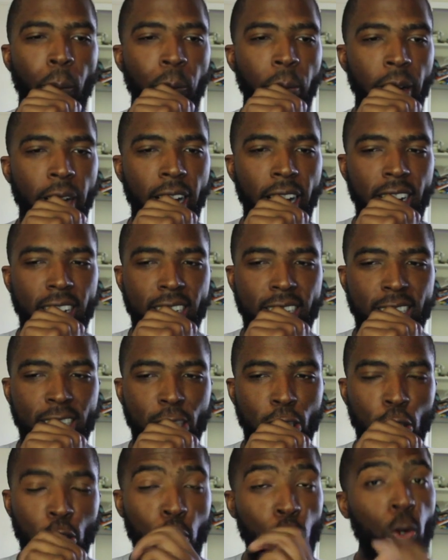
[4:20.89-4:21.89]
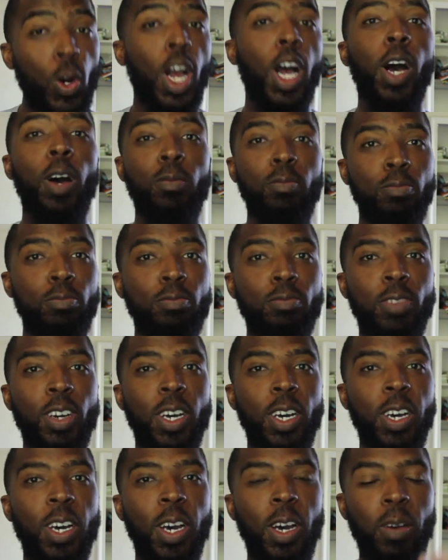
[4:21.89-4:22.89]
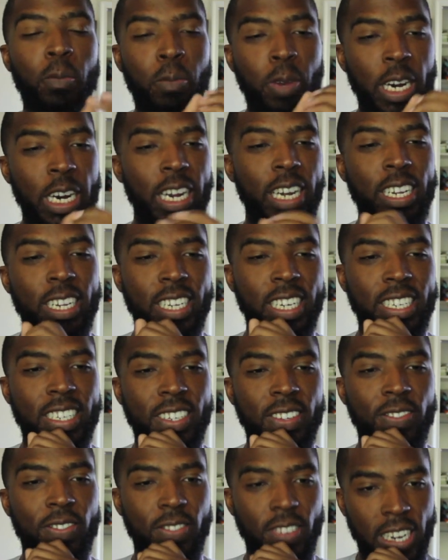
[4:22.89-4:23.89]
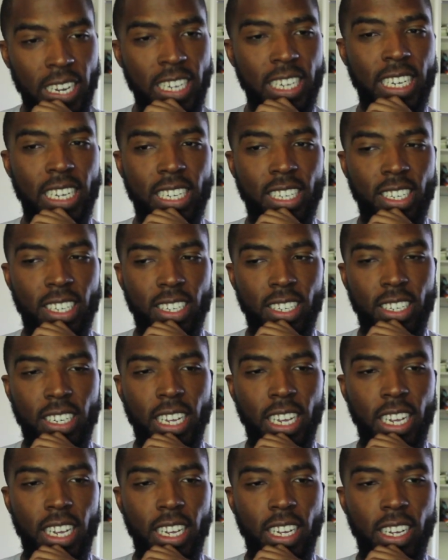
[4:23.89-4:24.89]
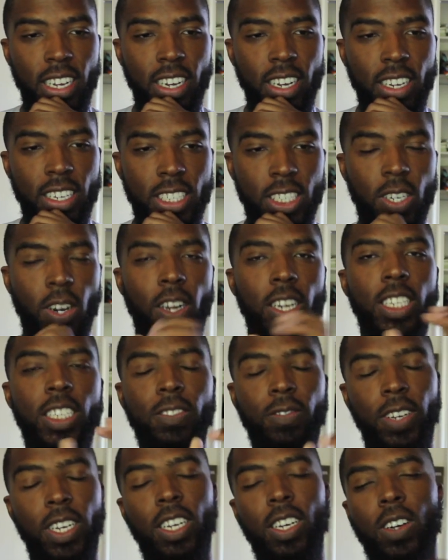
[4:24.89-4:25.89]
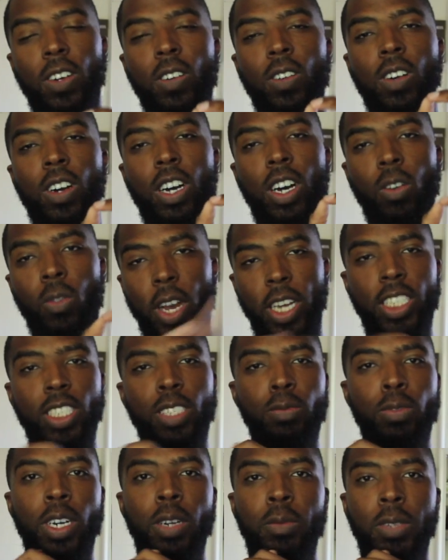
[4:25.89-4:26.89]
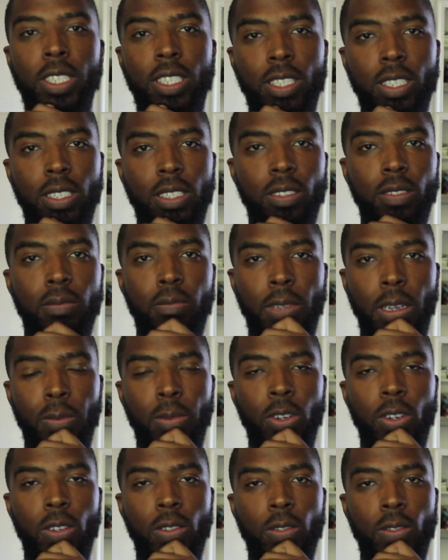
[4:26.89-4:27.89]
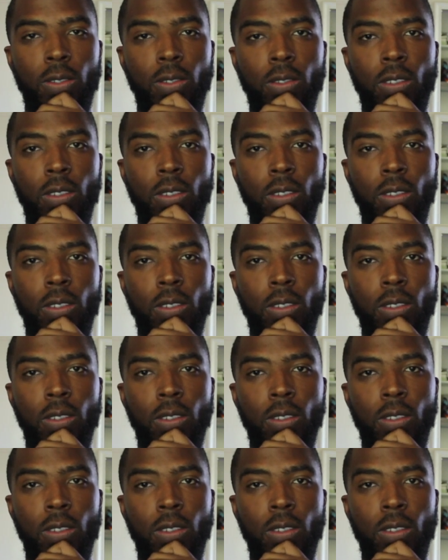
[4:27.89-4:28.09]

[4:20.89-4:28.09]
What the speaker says: But Trump apparently defended the Charlottesville white supremacist people